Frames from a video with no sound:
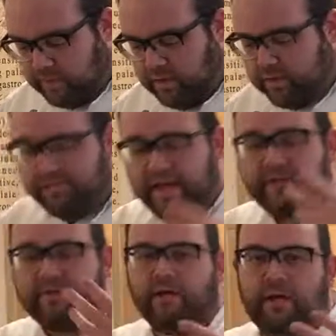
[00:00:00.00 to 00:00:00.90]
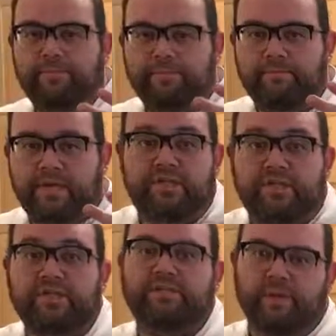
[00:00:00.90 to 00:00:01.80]
If they have a
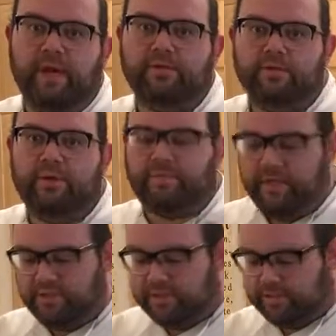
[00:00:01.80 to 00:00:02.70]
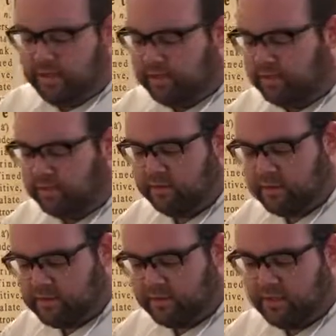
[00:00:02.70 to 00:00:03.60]
peachy smell, a sweet peachy smell, then
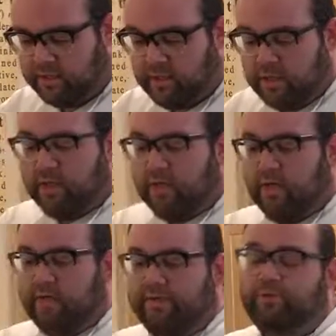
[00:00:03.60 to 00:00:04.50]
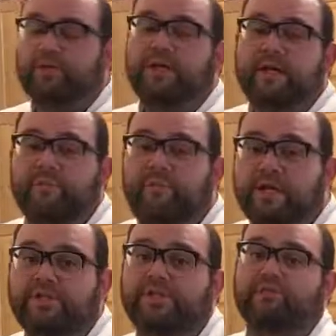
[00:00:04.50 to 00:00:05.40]
they're good. If you want to get a
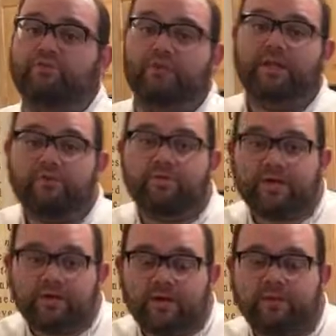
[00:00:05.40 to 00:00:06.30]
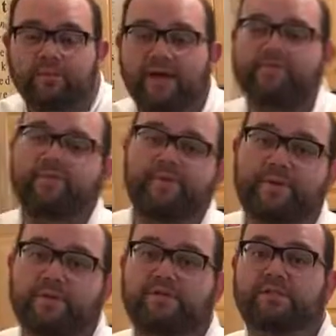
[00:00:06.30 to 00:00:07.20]
peach that's really, really good, my favorite
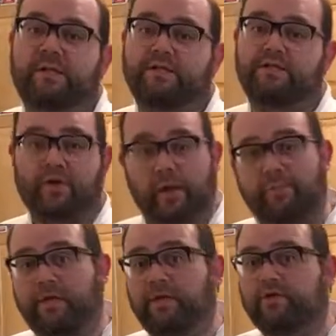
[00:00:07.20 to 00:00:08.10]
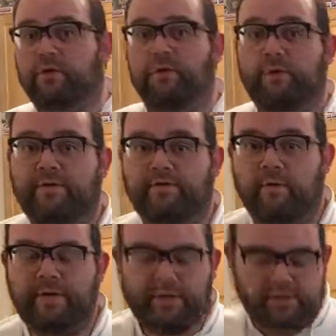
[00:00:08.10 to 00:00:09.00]
peach is a donut peach or a UFO
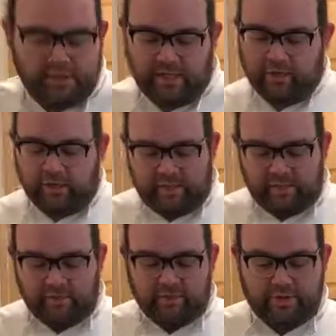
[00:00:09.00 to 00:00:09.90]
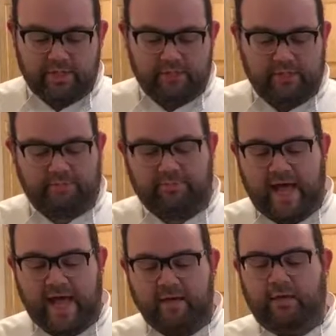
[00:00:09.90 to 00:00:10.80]
peach, and they look like little donuts. They're
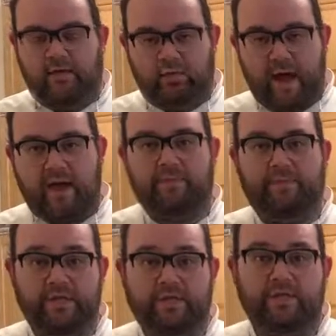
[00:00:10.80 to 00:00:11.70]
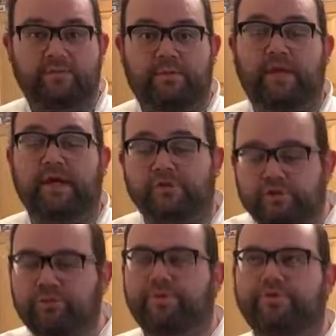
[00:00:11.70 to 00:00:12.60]
flat, round peaches, but they are
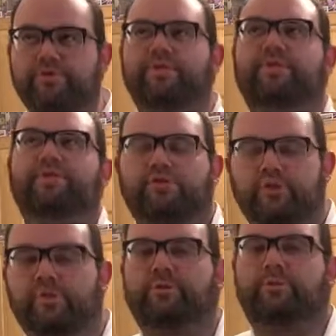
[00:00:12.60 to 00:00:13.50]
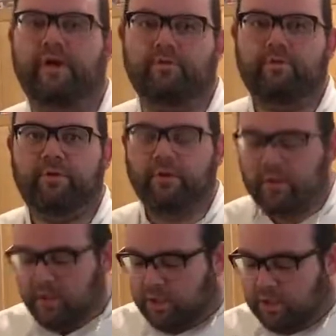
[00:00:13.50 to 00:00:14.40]
super juicy and super flavorful.
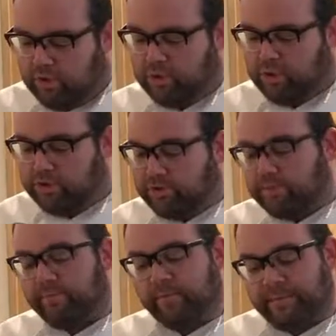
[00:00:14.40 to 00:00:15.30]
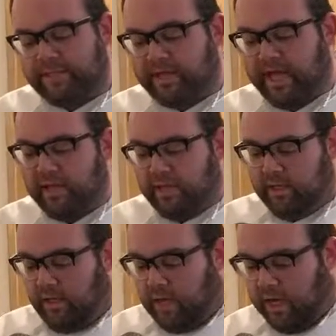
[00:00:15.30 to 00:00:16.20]
You could them for a peach cake,
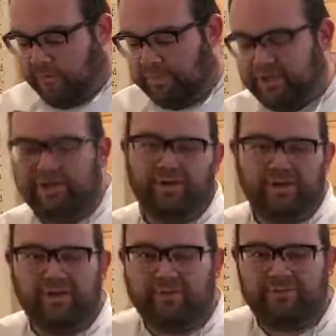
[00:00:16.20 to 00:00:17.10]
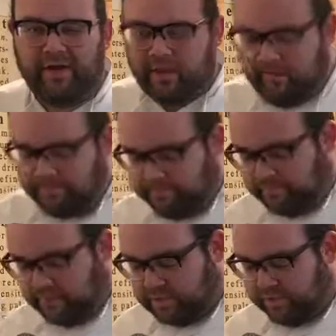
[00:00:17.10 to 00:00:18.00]
but they're going to look a little funny
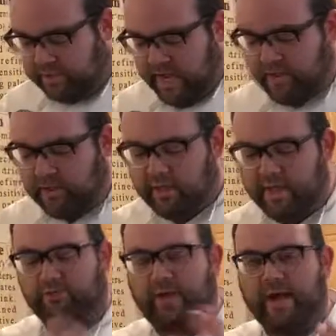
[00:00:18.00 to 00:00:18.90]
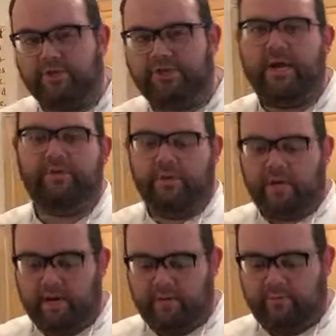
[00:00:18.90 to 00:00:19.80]
because they're not a nice round shape. They're
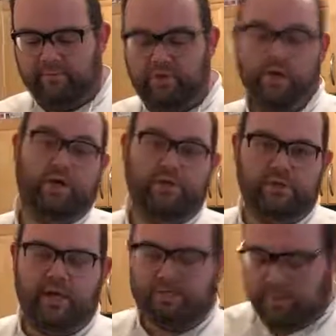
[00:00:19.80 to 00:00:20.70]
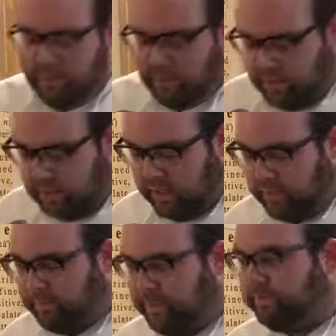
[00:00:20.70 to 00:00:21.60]
kind of donut shaped.
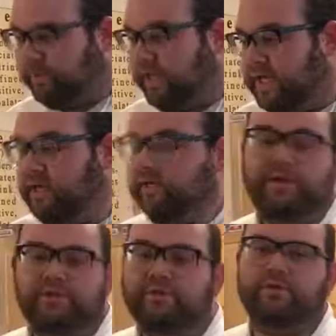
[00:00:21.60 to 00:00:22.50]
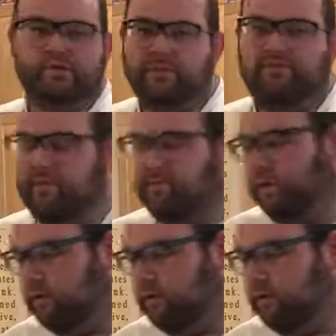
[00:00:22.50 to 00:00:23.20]
But for like eating peaches, those are my favorite.